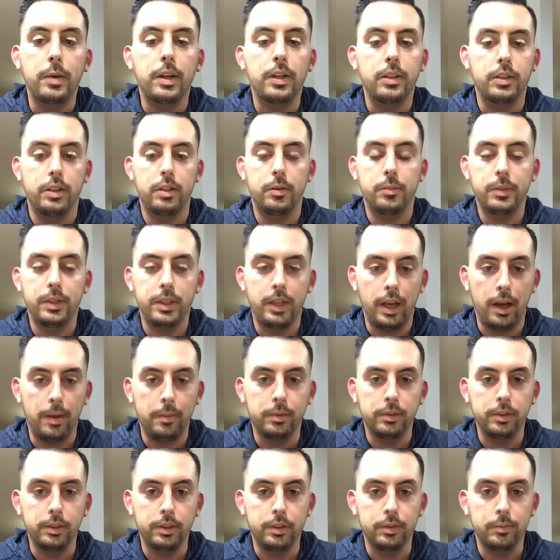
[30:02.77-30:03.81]
because their
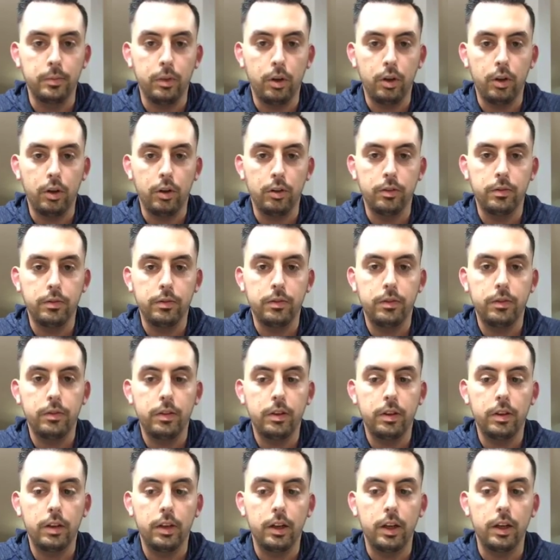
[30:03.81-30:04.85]
metabolism of
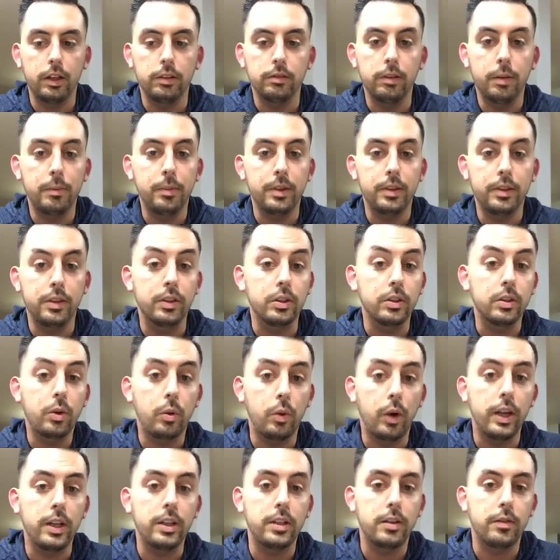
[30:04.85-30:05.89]
lipids is
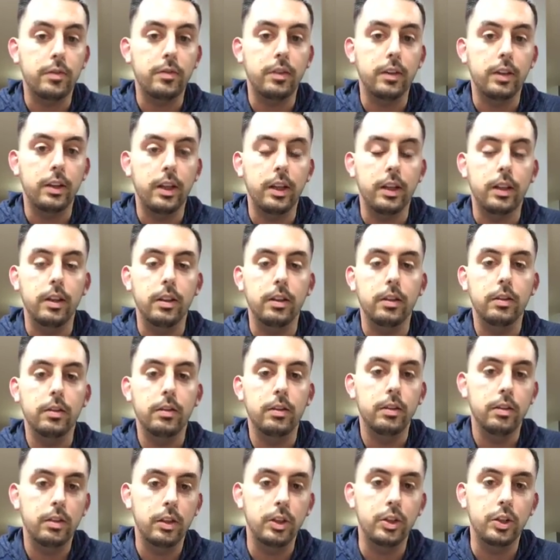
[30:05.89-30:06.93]
quite different than
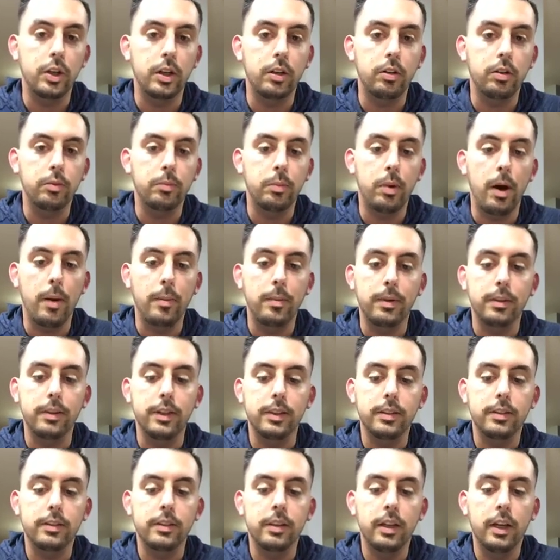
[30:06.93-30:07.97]
the general
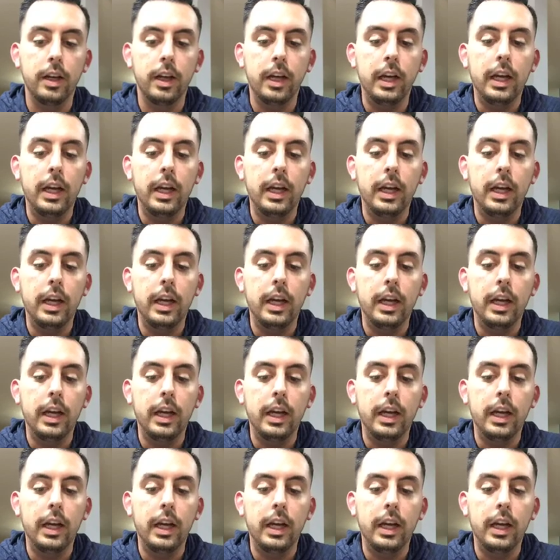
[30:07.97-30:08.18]
populace.